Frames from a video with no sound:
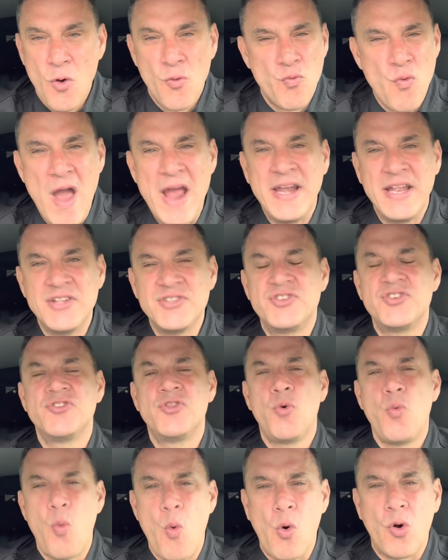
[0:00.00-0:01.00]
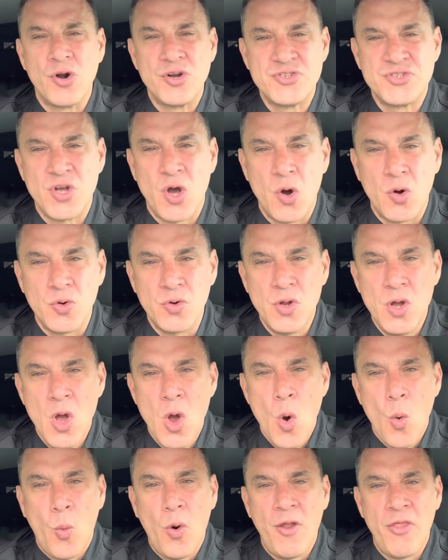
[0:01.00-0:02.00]
right into the war zone
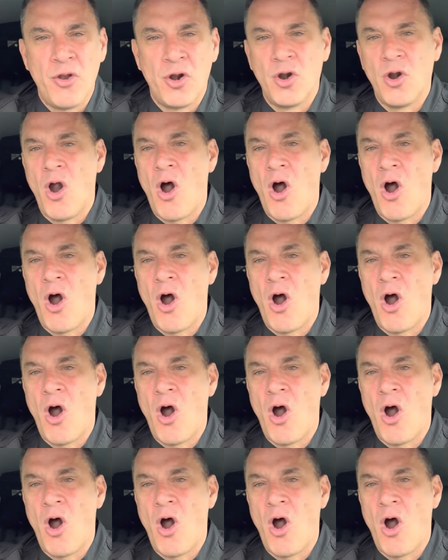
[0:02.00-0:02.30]
where there